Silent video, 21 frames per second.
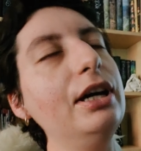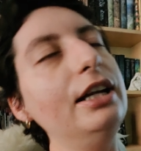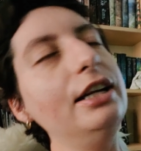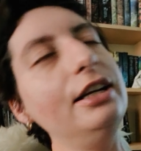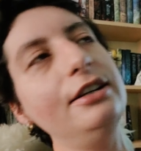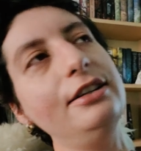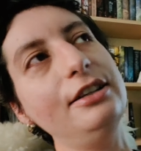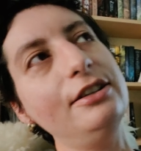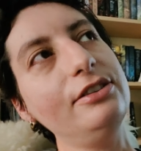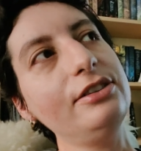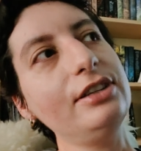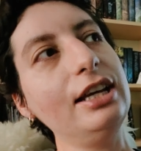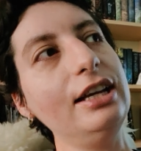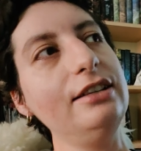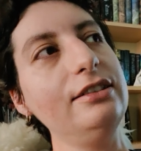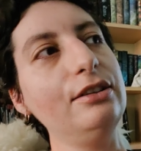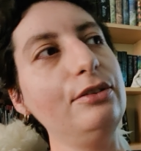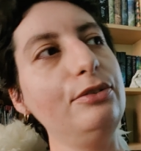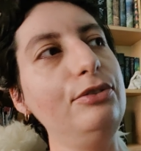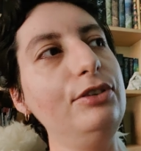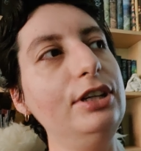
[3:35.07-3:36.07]
And in this
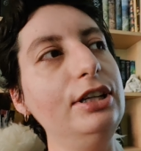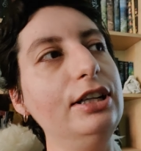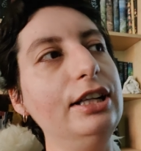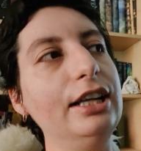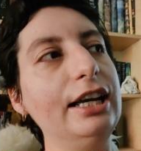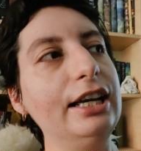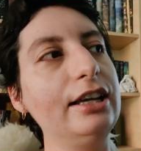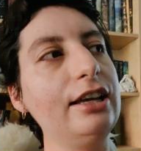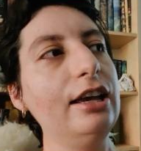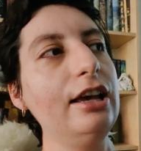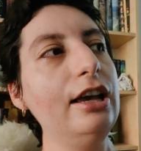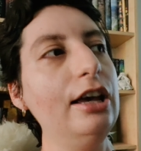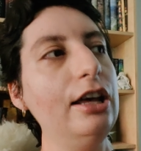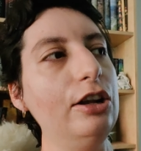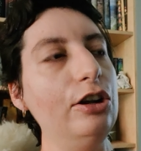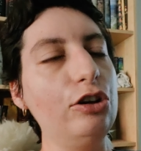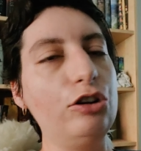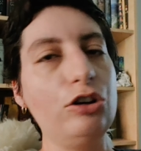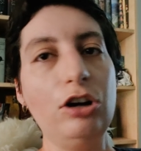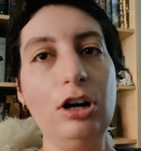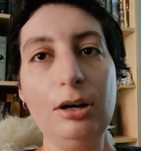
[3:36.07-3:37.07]
case, I feel like
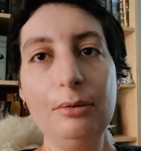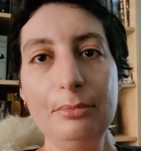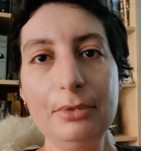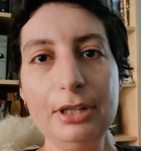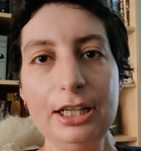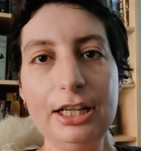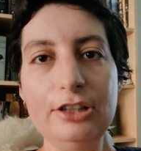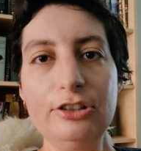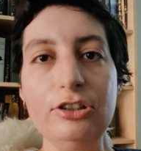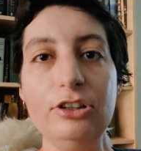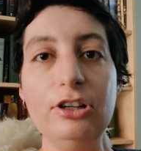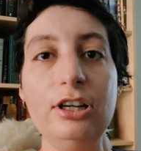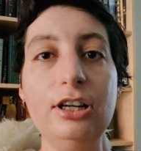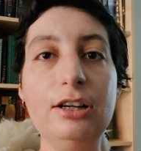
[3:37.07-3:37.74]
the combination